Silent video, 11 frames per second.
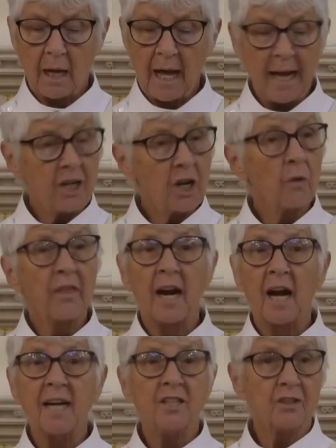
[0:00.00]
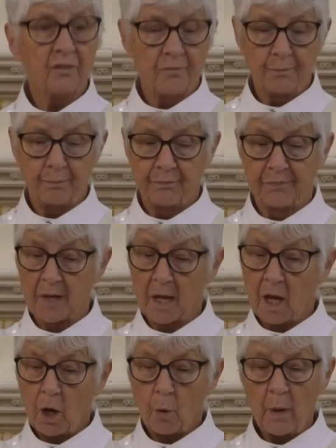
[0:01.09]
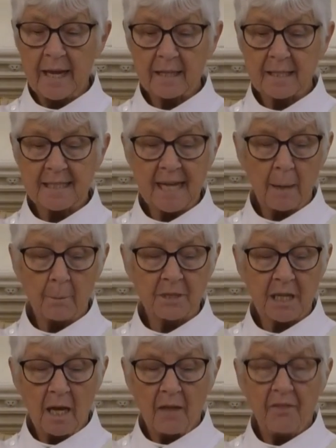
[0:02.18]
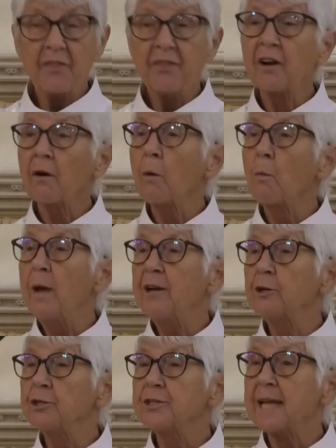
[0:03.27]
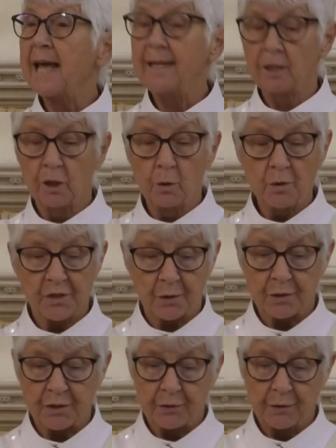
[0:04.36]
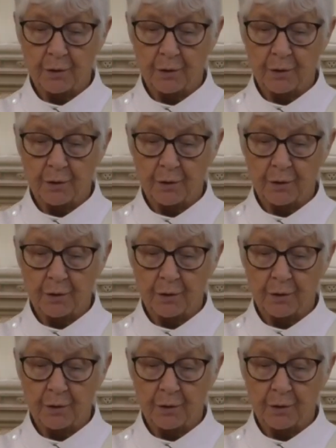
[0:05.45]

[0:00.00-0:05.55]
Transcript: I know that I do. We accept that there are winners and losers.